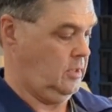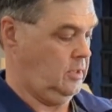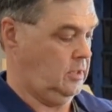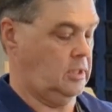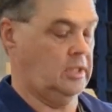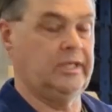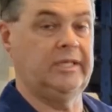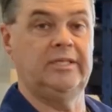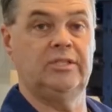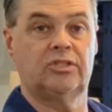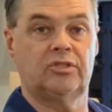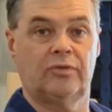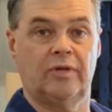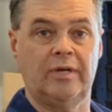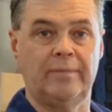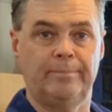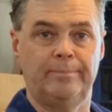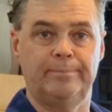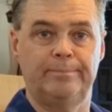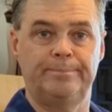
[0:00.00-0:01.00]
Clean
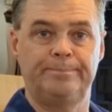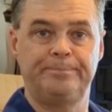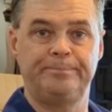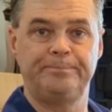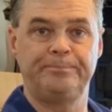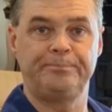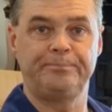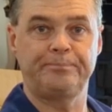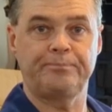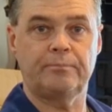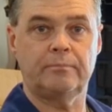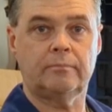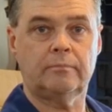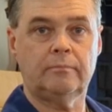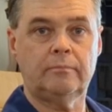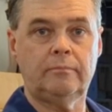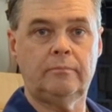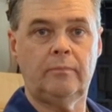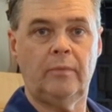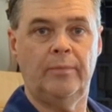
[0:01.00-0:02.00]
Strip
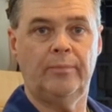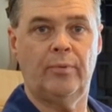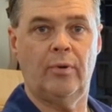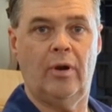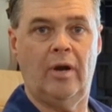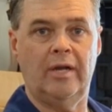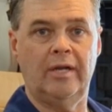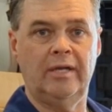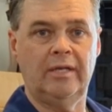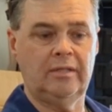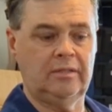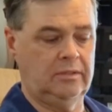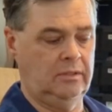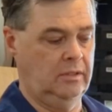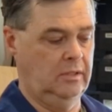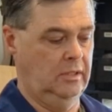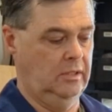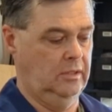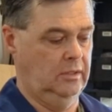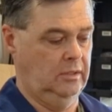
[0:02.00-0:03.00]
product,
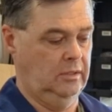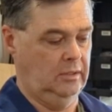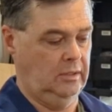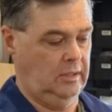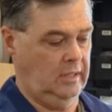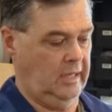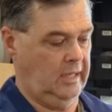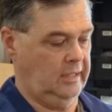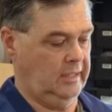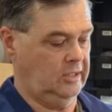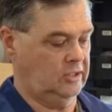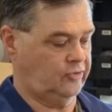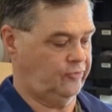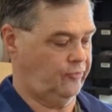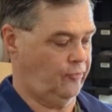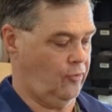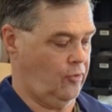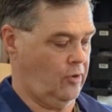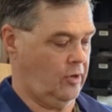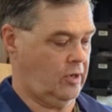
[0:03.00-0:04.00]
and it's
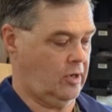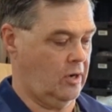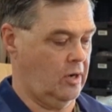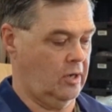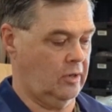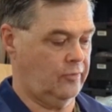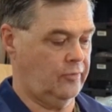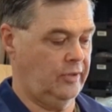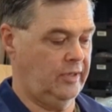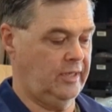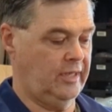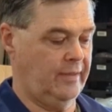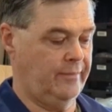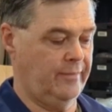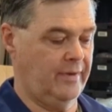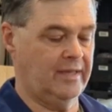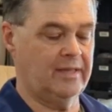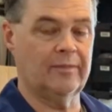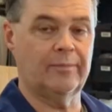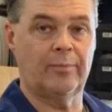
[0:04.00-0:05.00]
for concrete and
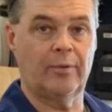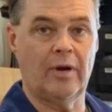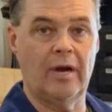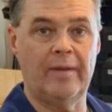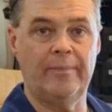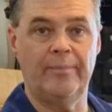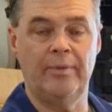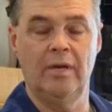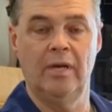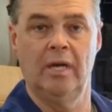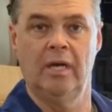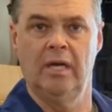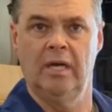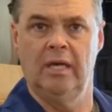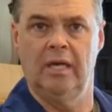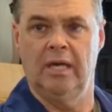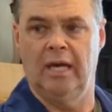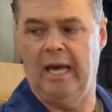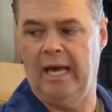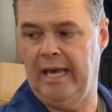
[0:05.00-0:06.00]
metal prep.
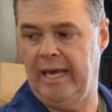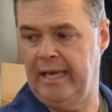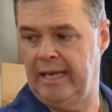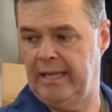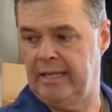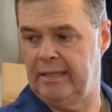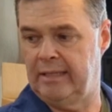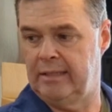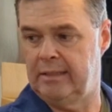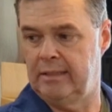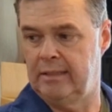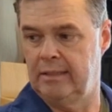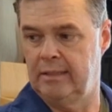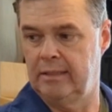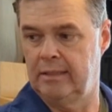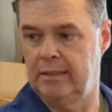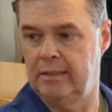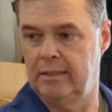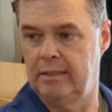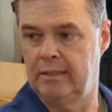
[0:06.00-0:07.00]
And
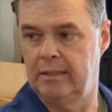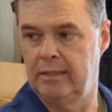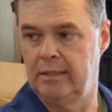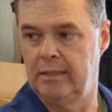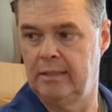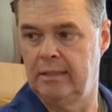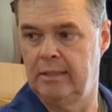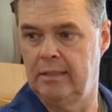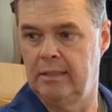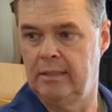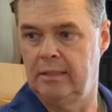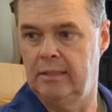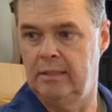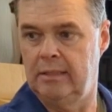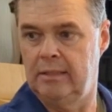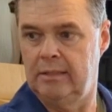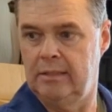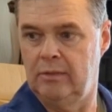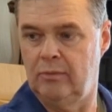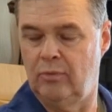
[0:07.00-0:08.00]

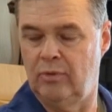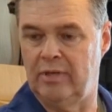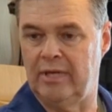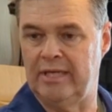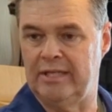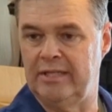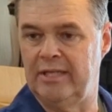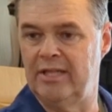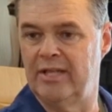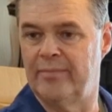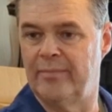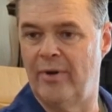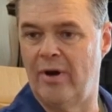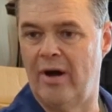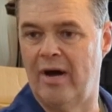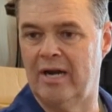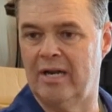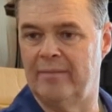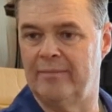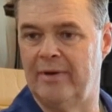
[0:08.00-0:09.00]
when I did the
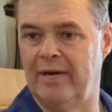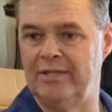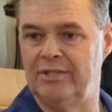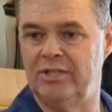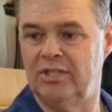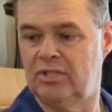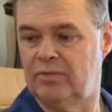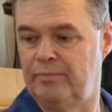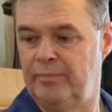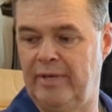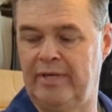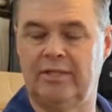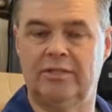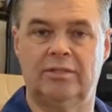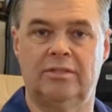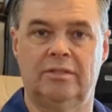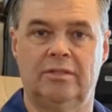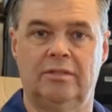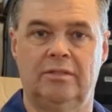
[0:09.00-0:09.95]
bottom, I just mixed